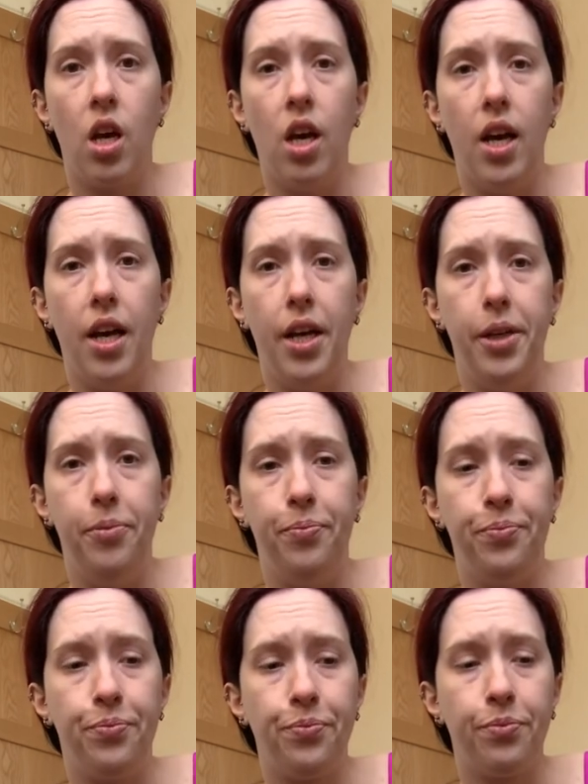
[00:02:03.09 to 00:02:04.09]
um,
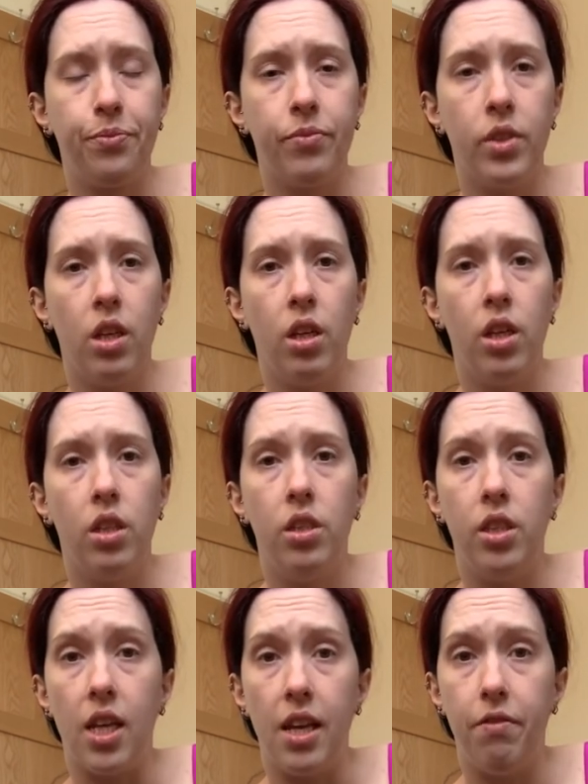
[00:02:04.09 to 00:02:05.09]

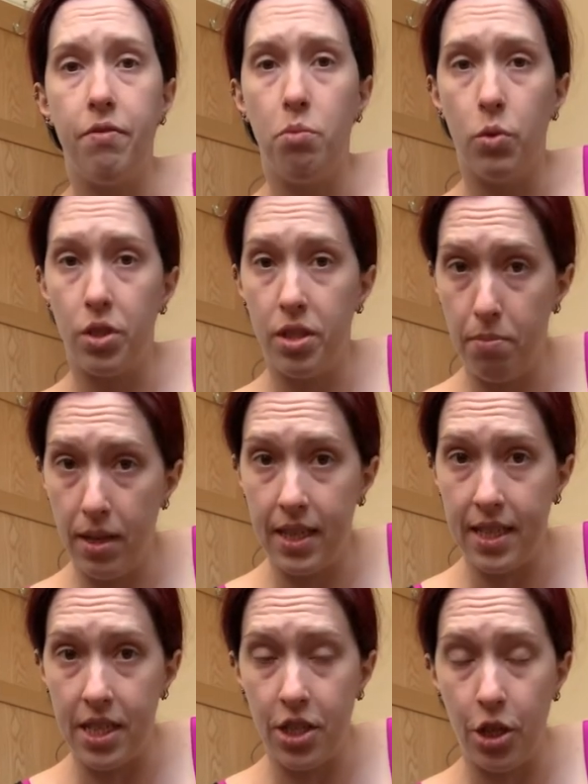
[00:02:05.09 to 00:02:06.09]
to give more
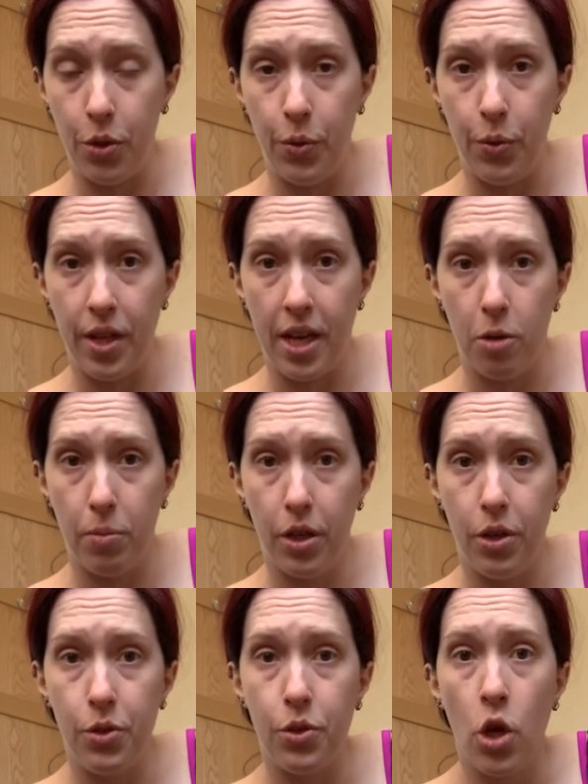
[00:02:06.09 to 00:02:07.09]
stability to the
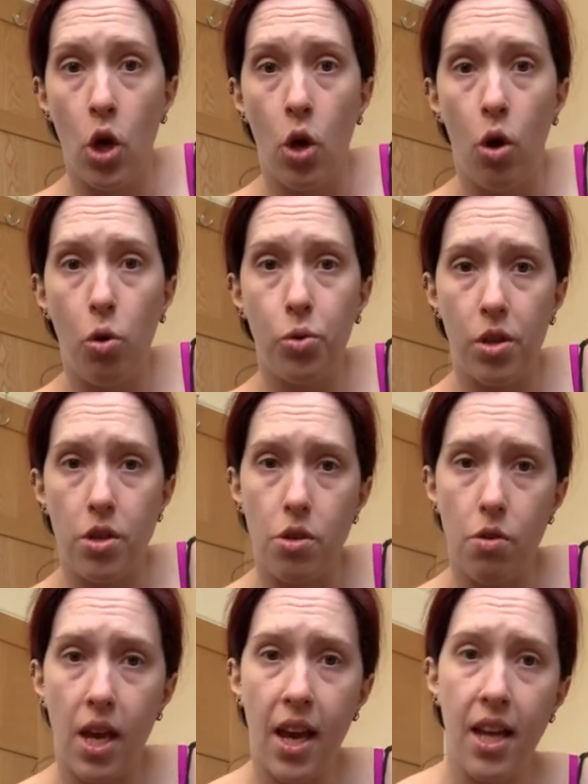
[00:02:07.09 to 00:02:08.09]
elbows. Also, you
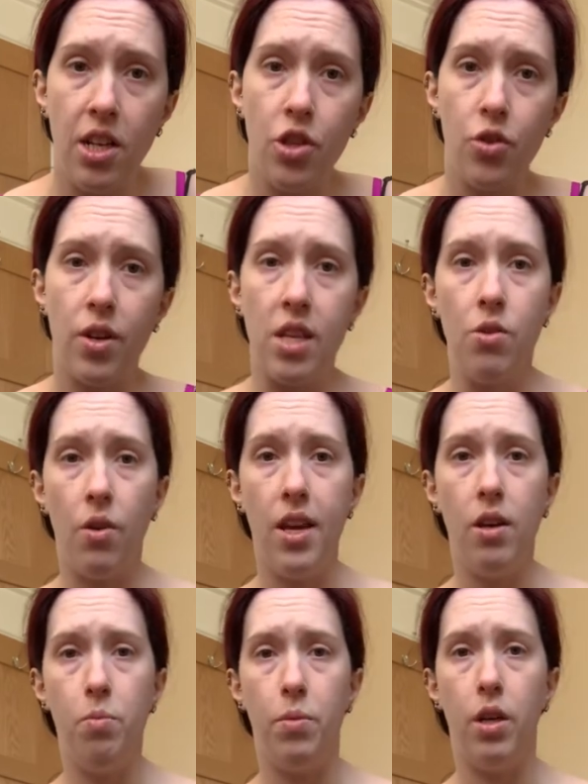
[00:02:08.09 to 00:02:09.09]
can train your
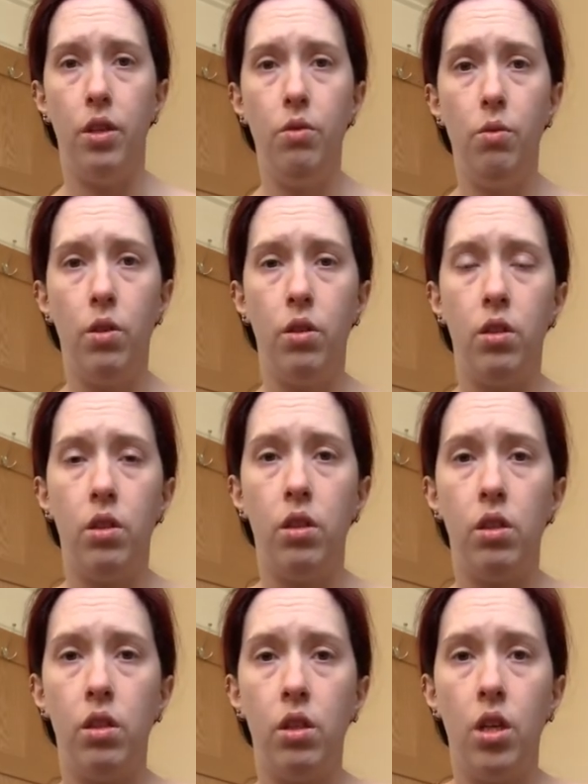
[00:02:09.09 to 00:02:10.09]
elbow
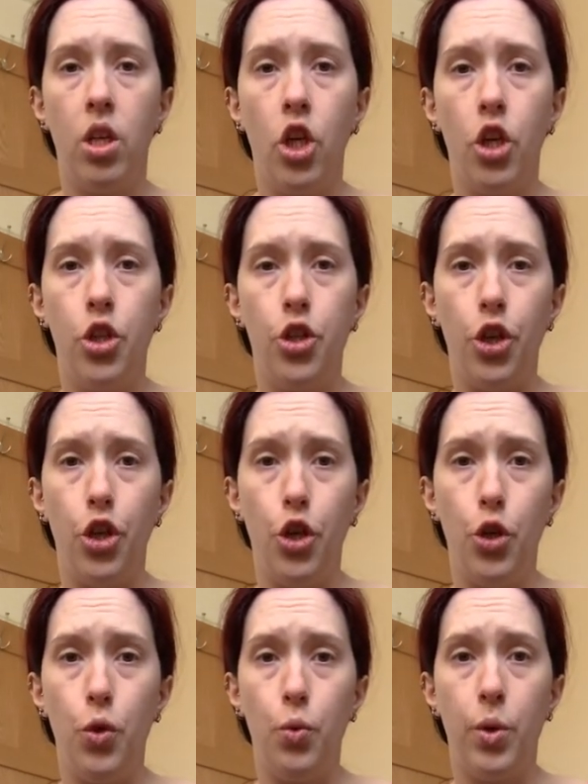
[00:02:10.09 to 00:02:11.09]

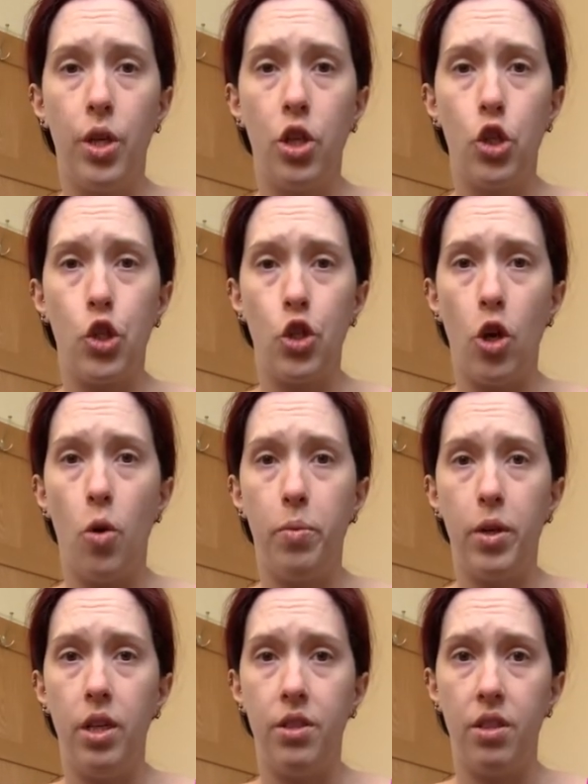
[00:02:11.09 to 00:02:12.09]
to stop
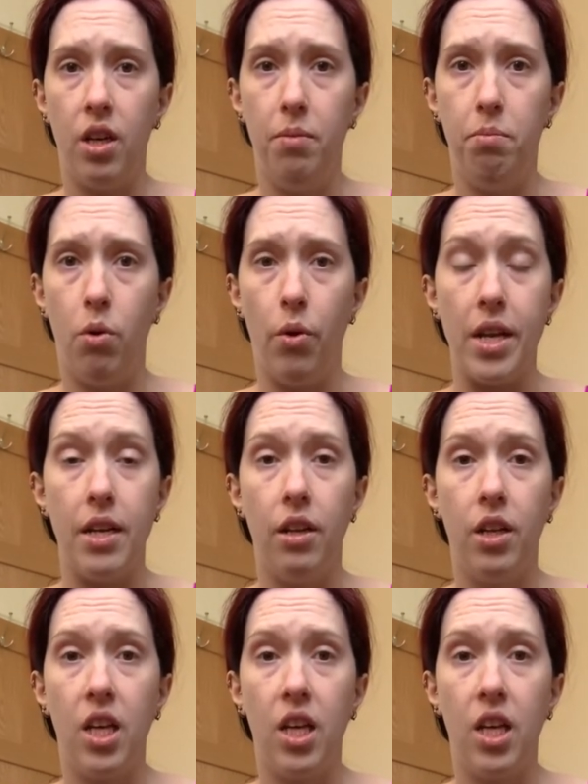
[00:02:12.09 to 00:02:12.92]
at a certain point